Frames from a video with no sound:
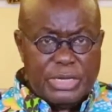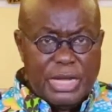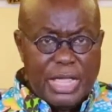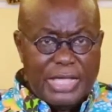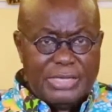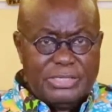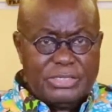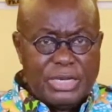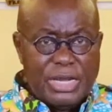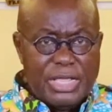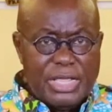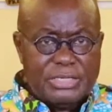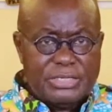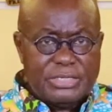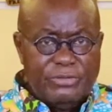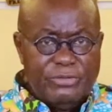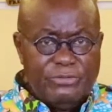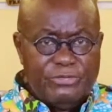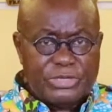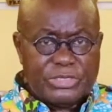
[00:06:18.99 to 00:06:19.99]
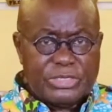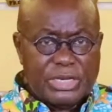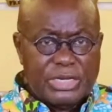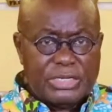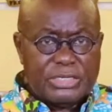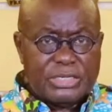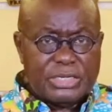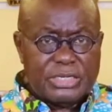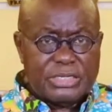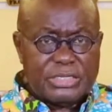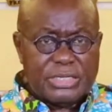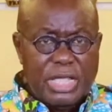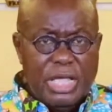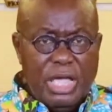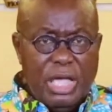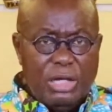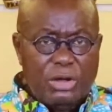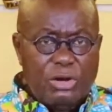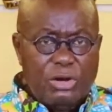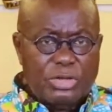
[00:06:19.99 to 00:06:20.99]
and isolation facilities
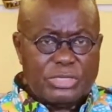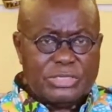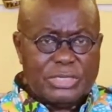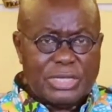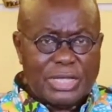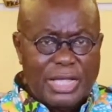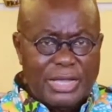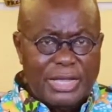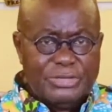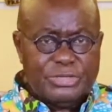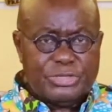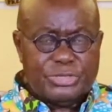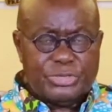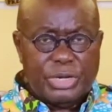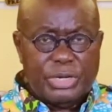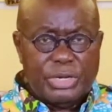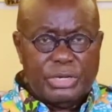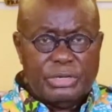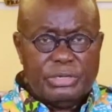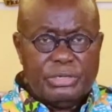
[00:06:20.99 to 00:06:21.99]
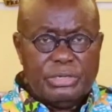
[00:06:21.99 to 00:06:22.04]
across the country